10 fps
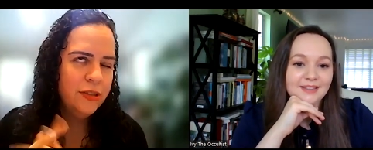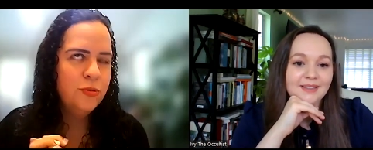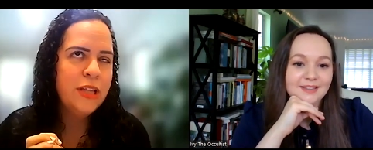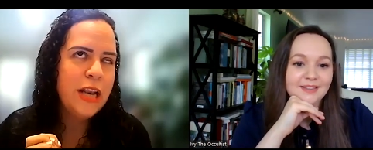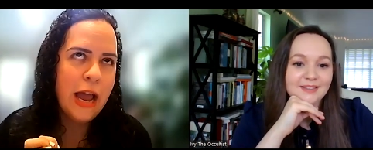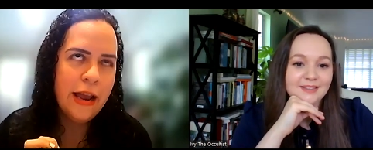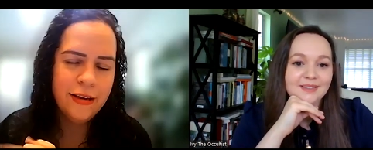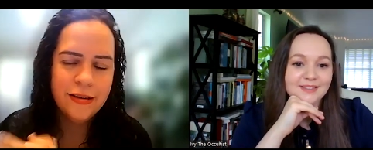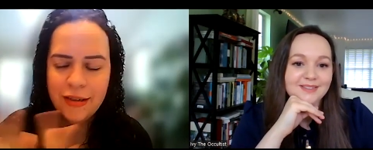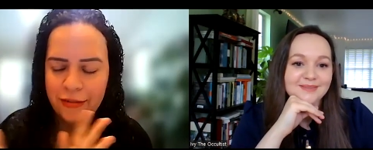Speaker 1: this was the
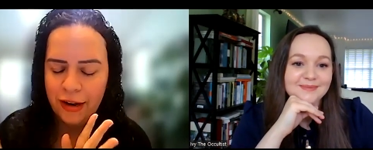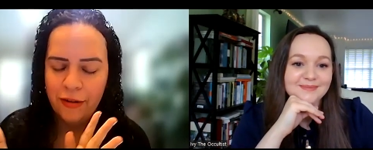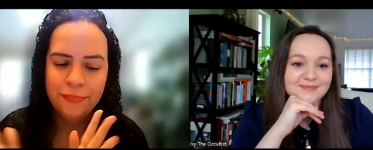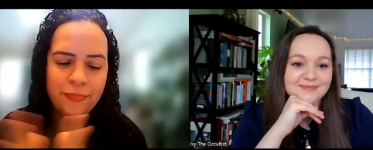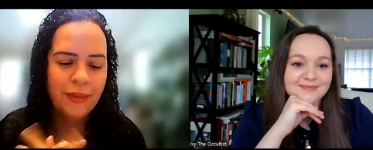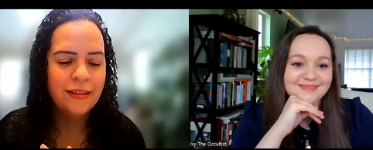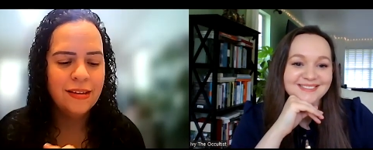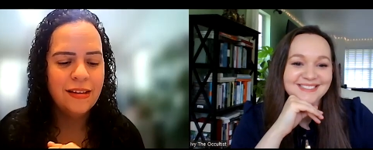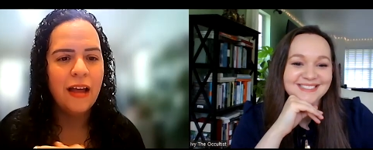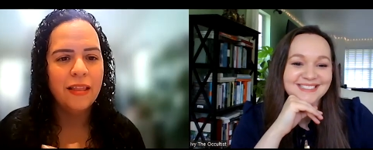nineties. So, you know,
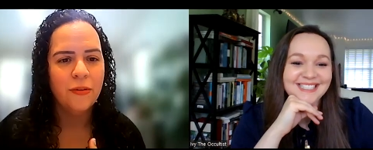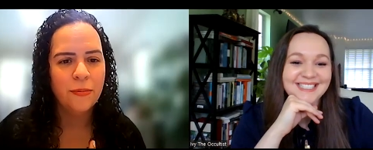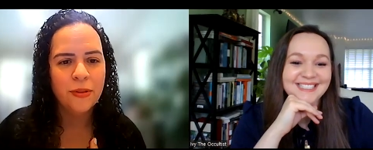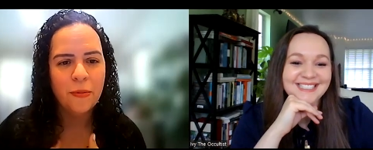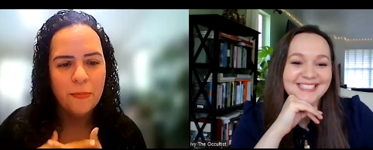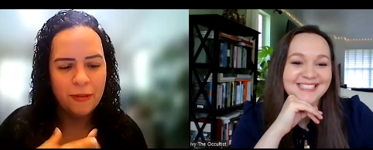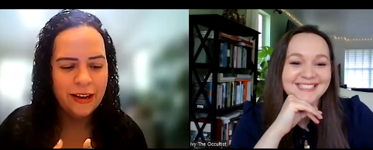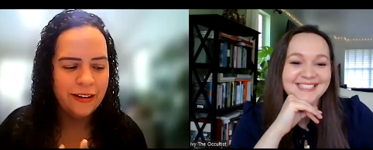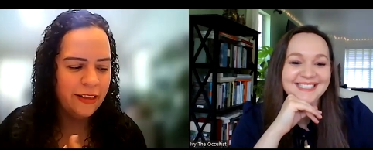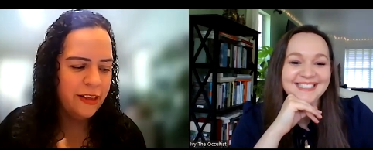that's not the, the
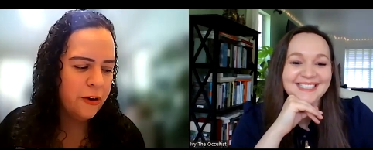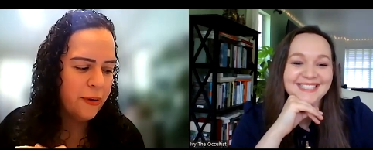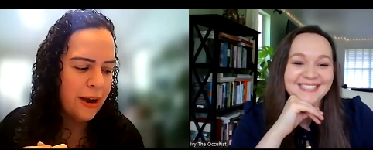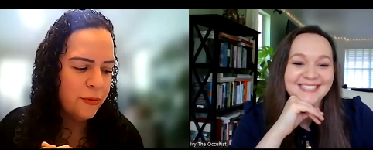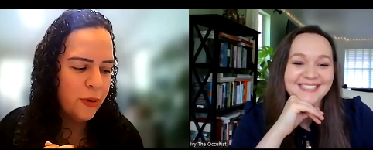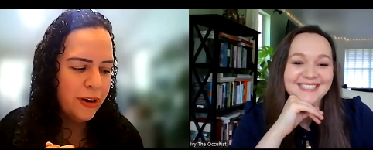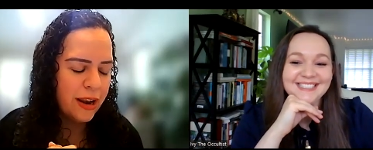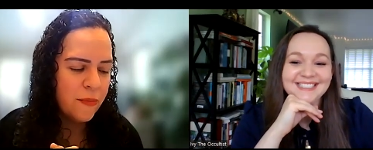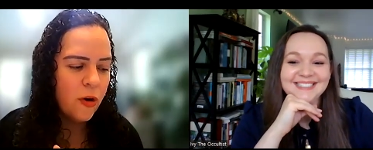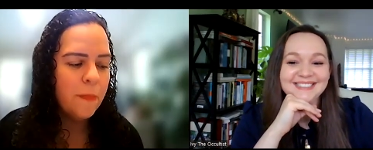politically correct word
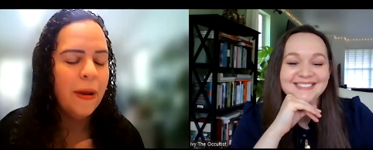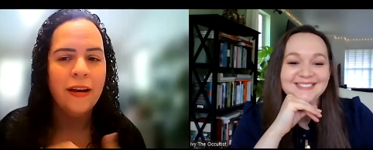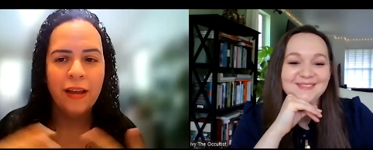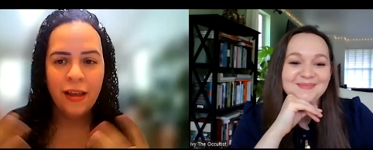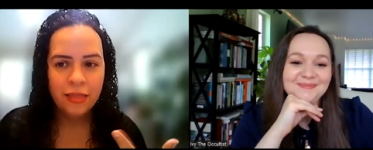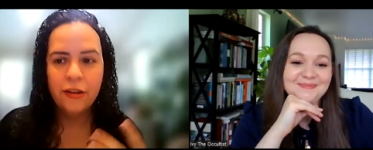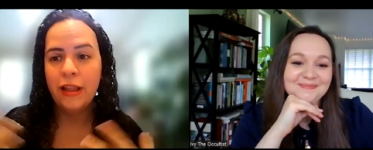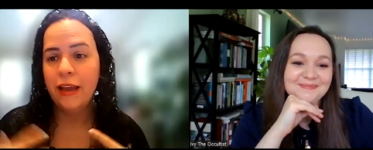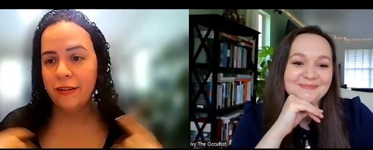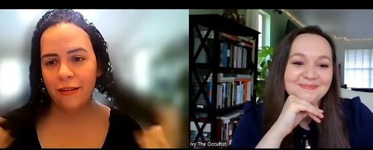anymore, but they're
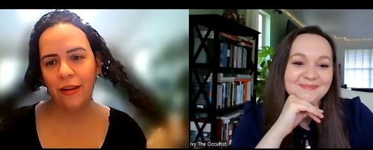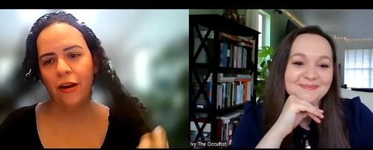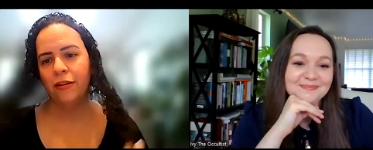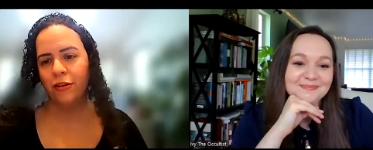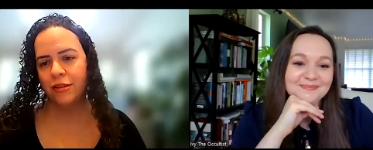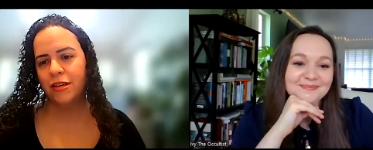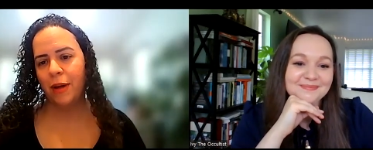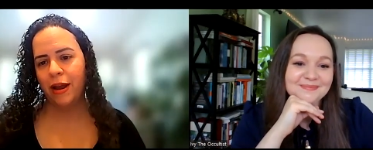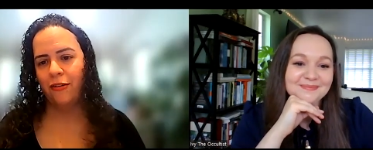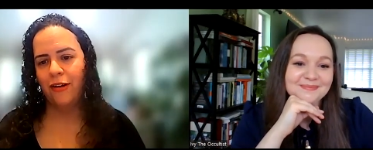like, you know, you can see
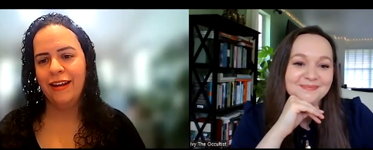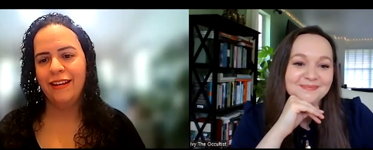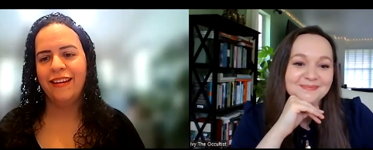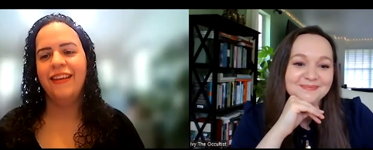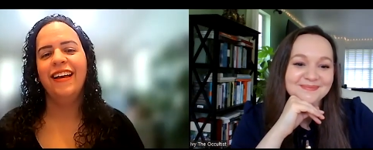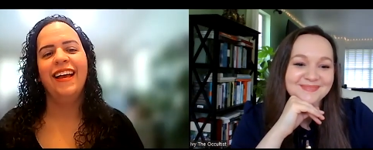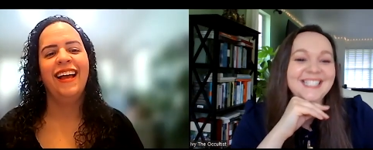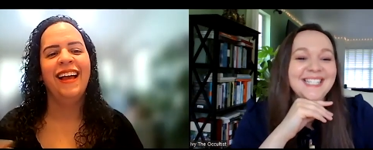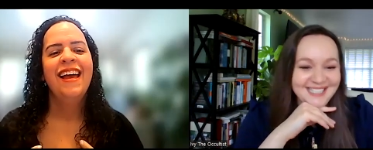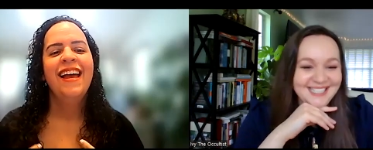my hair, right?
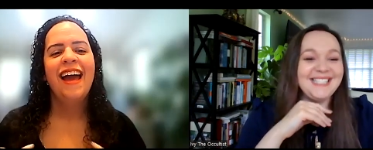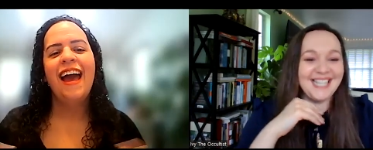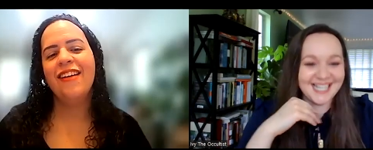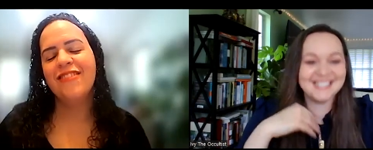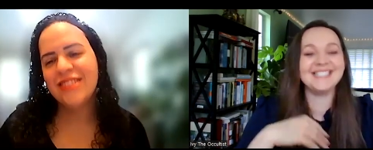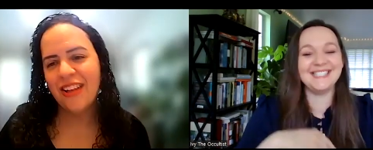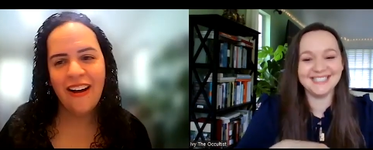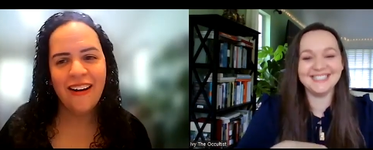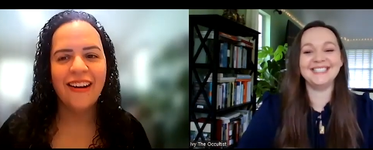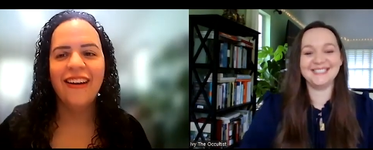And it was
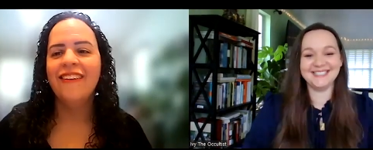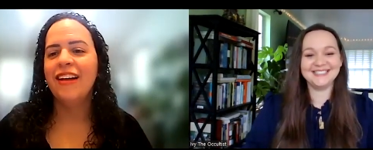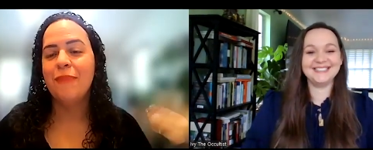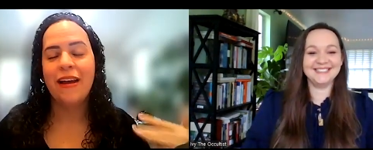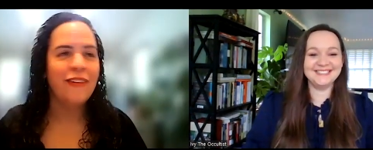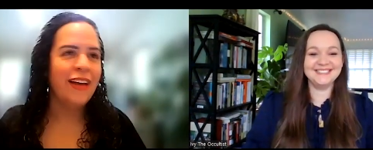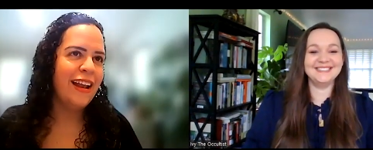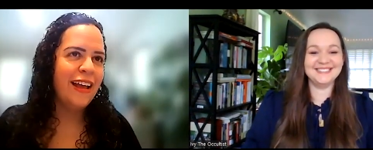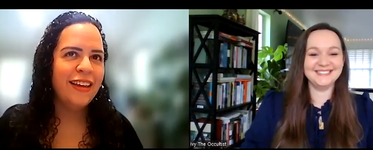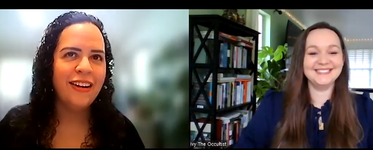longer, and my,
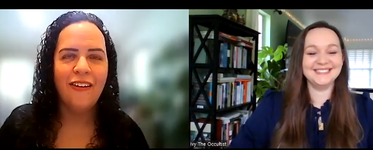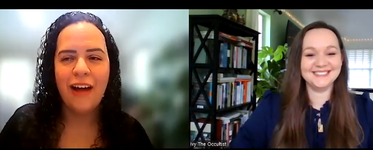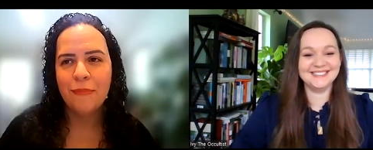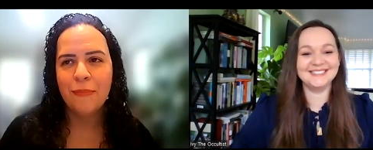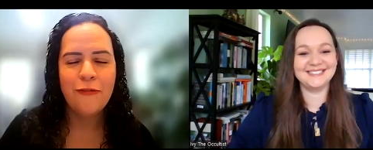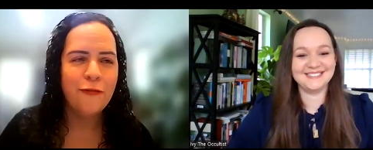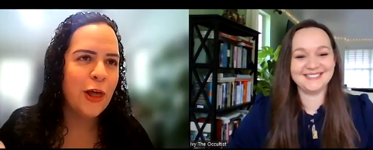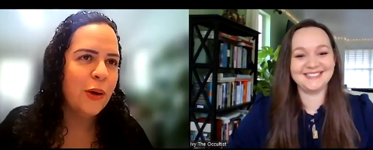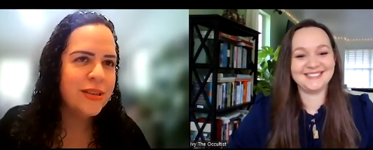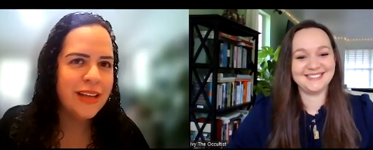and I, you know, I, my
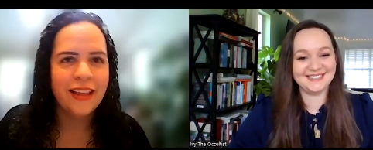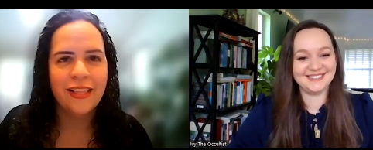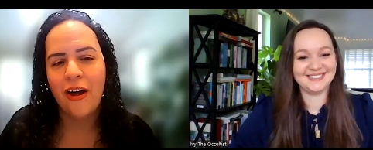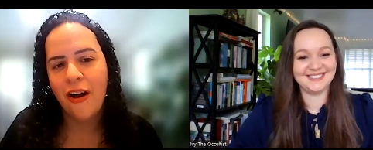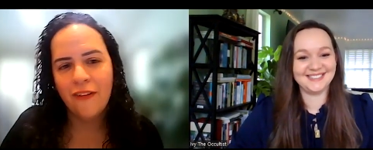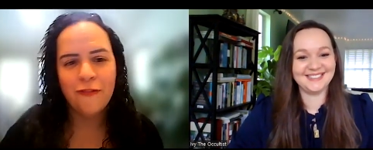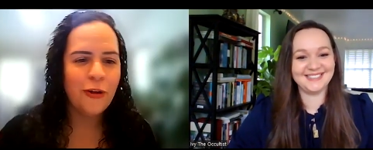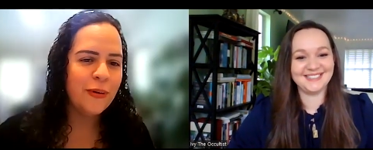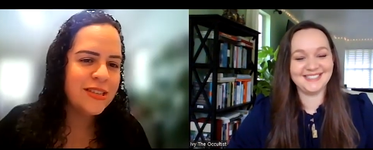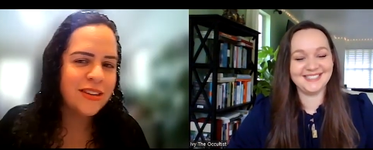flow is like long
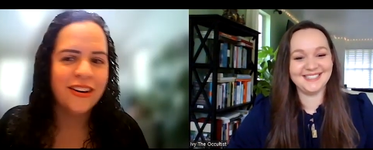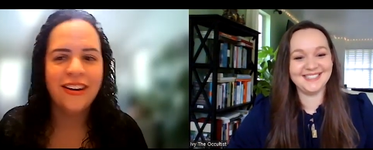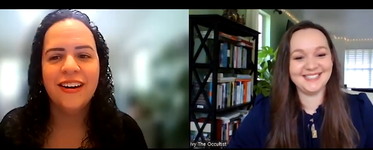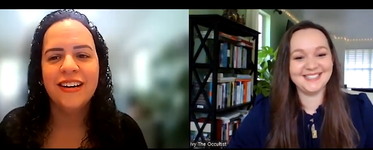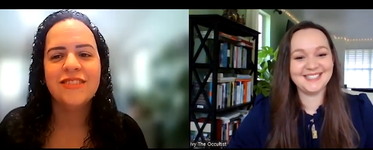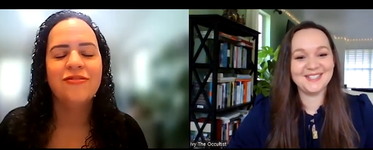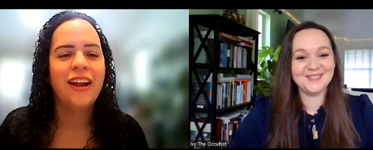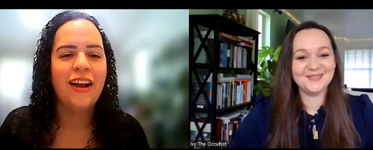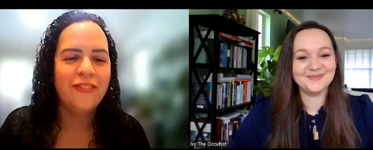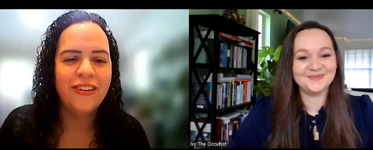flowy skirts and
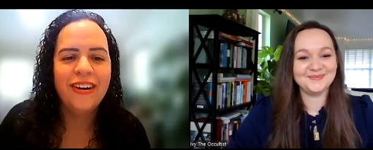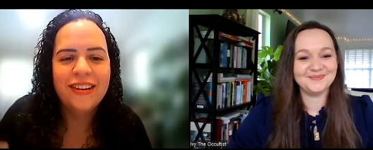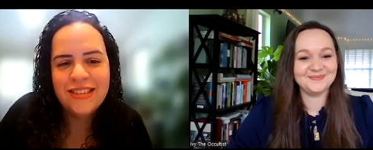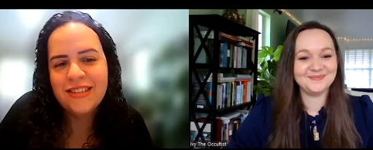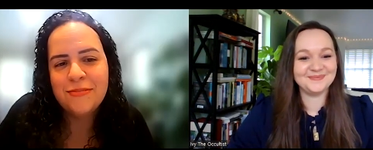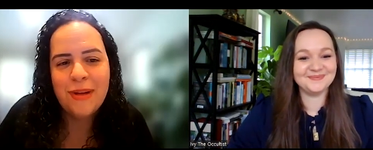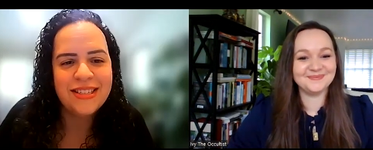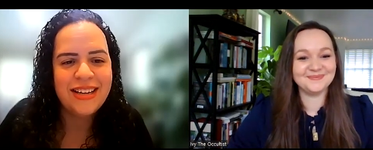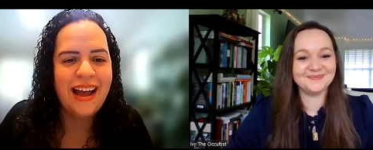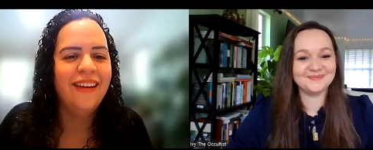whatever. It's just my
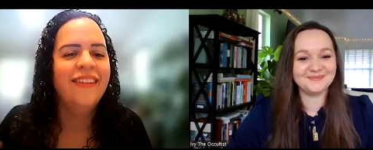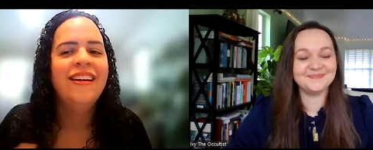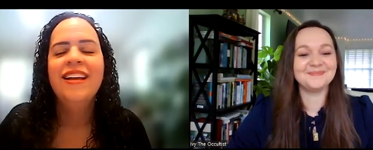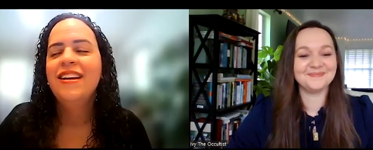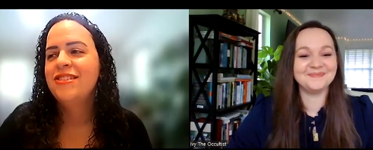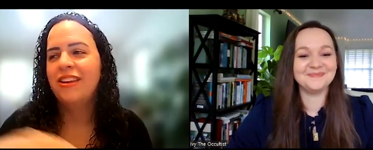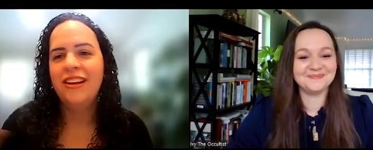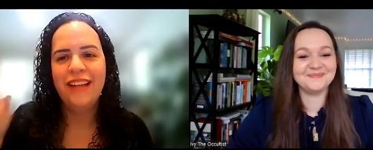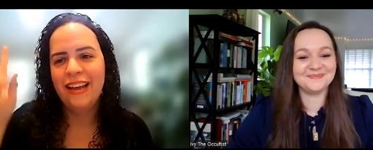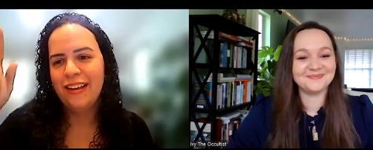style. So
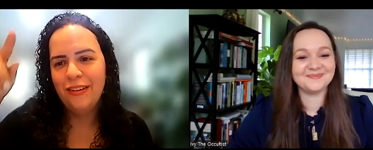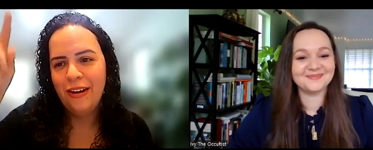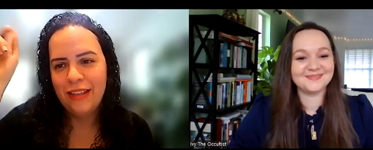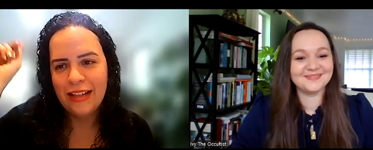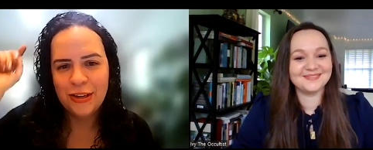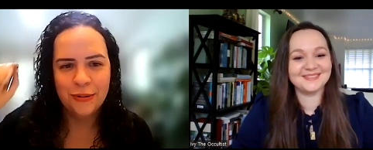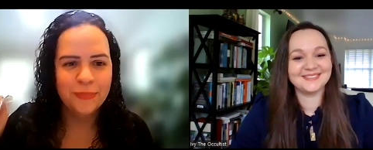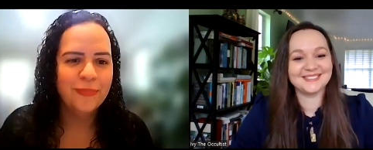they're like, oh, that's you.